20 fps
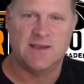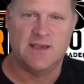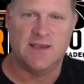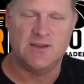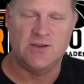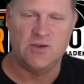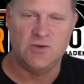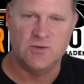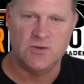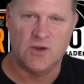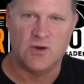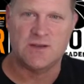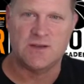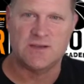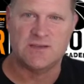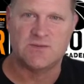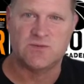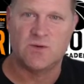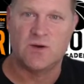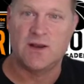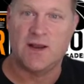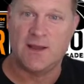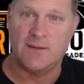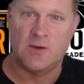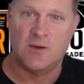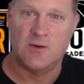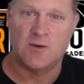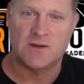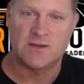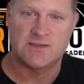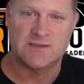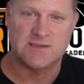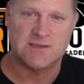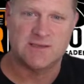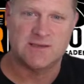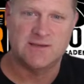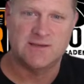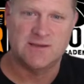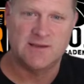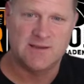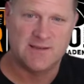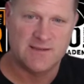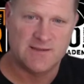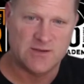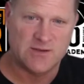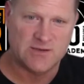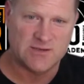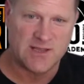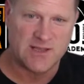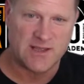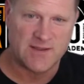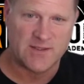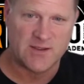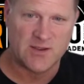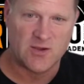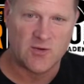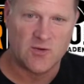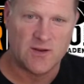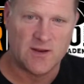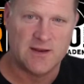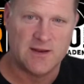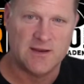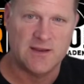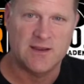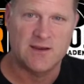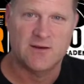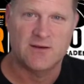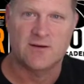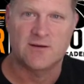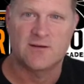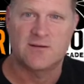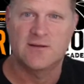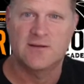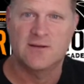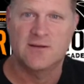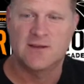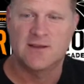and you notice what I'm noticing, there's nothing going on here.